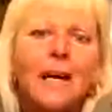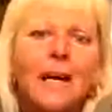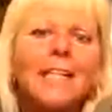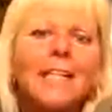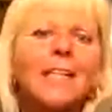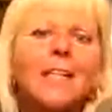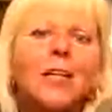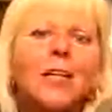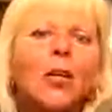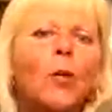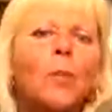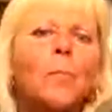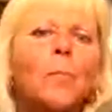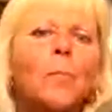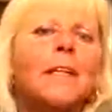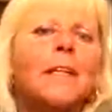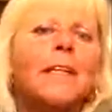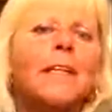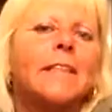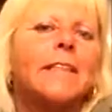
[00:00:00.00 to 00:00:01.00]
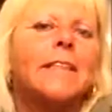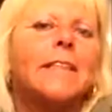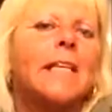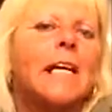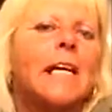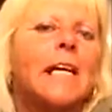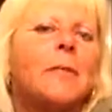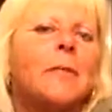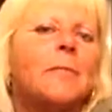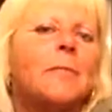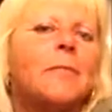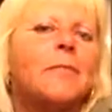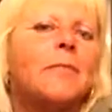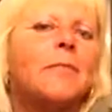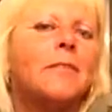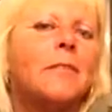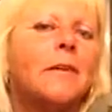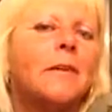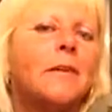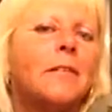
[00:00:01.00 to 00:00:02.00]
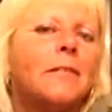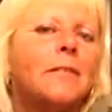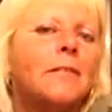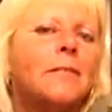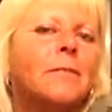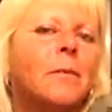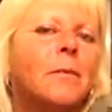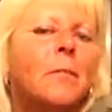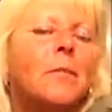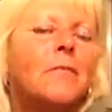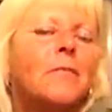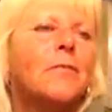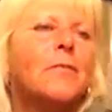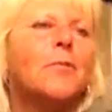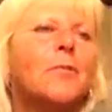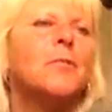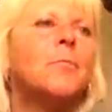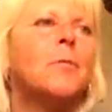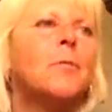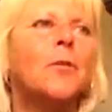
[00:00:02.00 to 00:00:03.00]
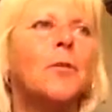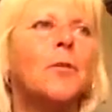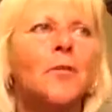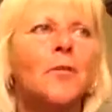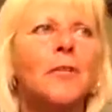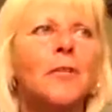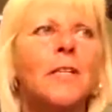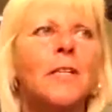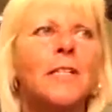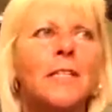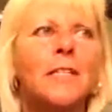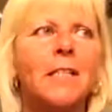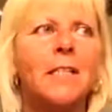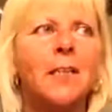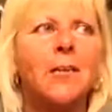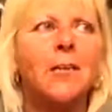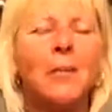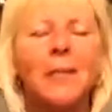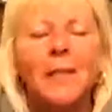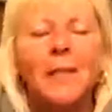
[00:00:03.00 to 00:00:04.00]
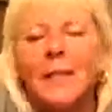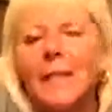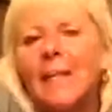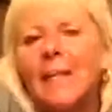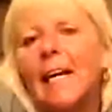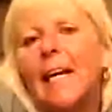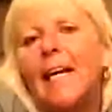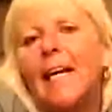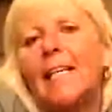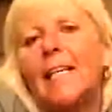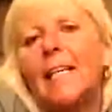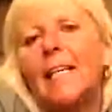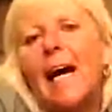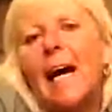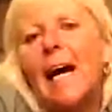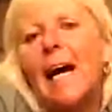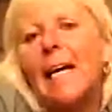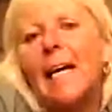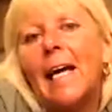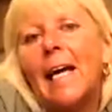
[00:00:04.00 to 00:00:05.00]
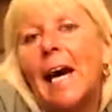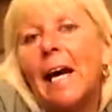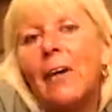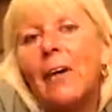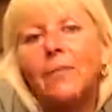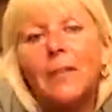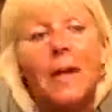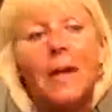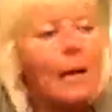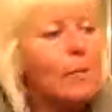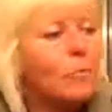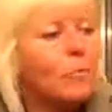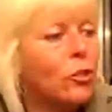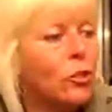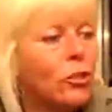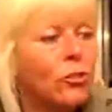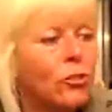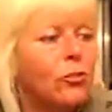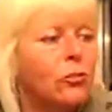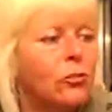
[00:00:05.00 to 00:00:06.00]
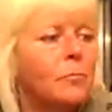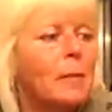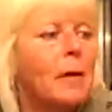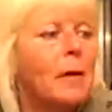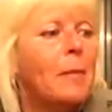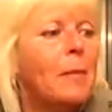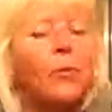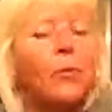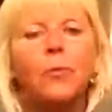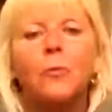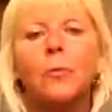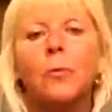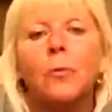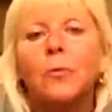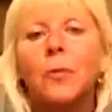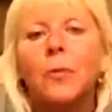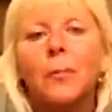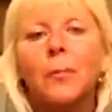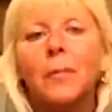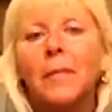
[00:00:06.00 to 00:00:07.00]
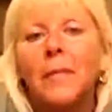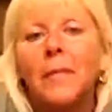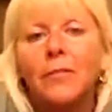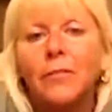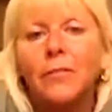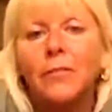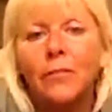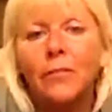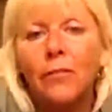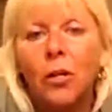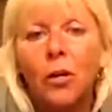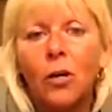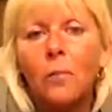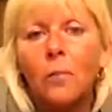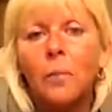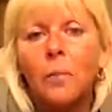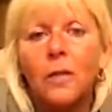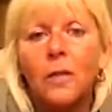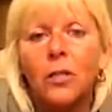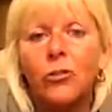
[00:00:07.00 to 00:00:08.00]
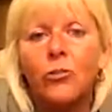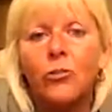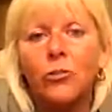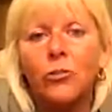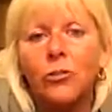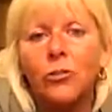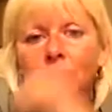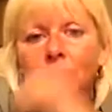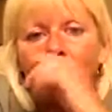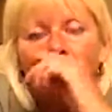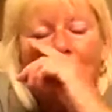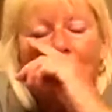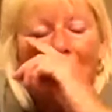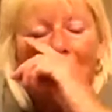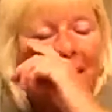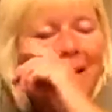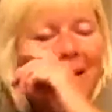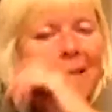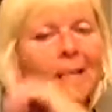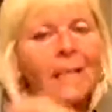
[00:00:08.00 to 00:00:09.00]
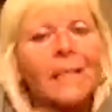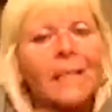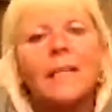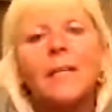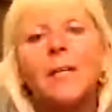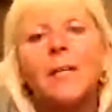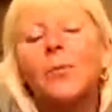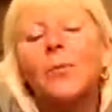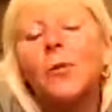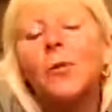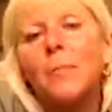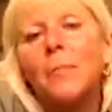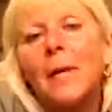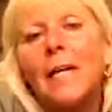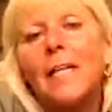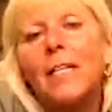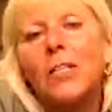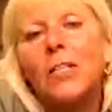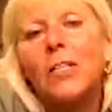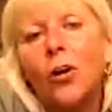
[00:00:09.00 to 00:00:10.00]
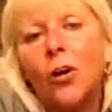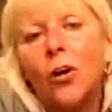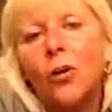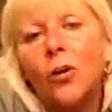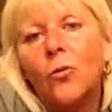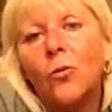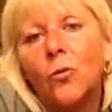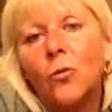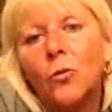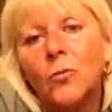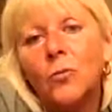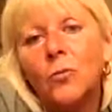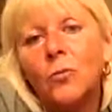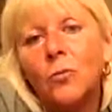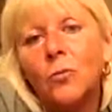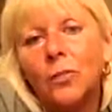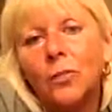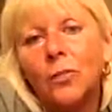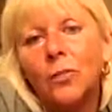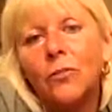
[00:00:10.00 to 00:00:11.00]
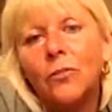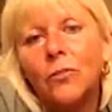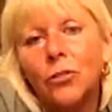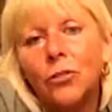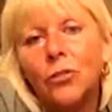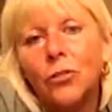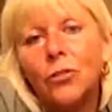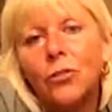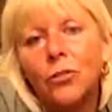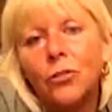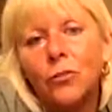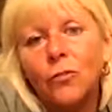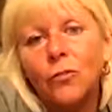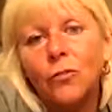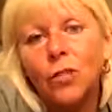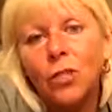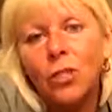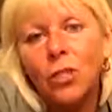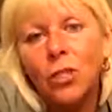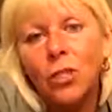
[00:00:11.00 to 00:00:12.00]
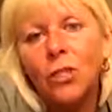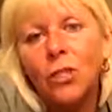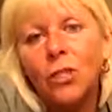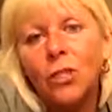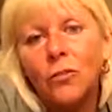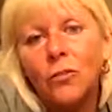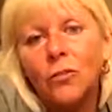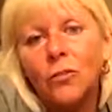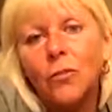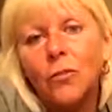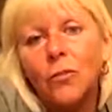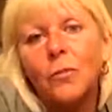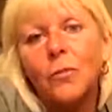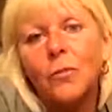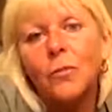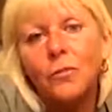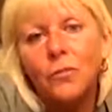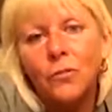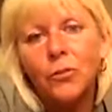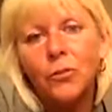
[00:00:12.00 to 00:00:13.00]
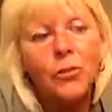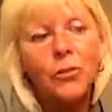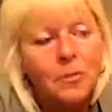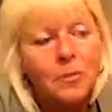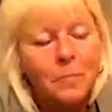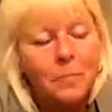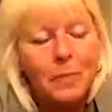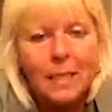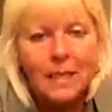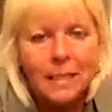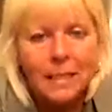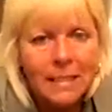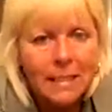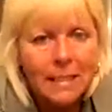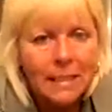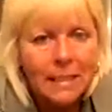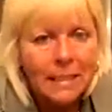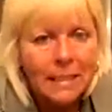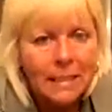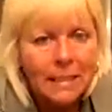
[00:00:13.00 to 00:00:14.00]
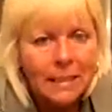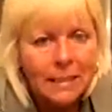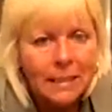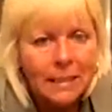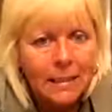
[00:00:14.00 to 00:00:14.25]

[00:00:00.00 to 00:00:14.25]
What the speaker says: find a copy at the time when we first spoke a few years ago. And I'm sure my mother will probably even have a copy in a drawer somewhere. But my dog was one of the first cover stars from the first magazine.